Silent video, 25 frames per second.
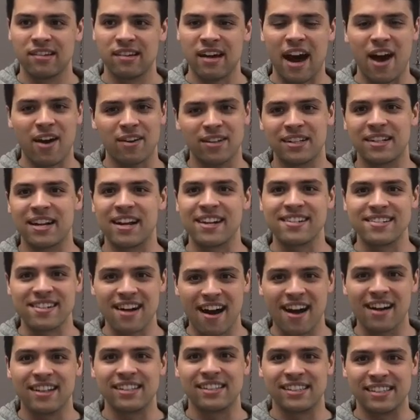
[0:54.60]
how did I
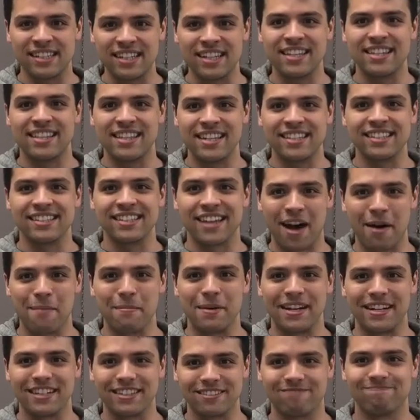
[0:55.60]
not see this
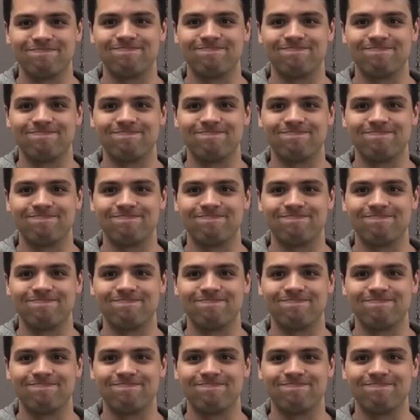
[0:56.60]
coming?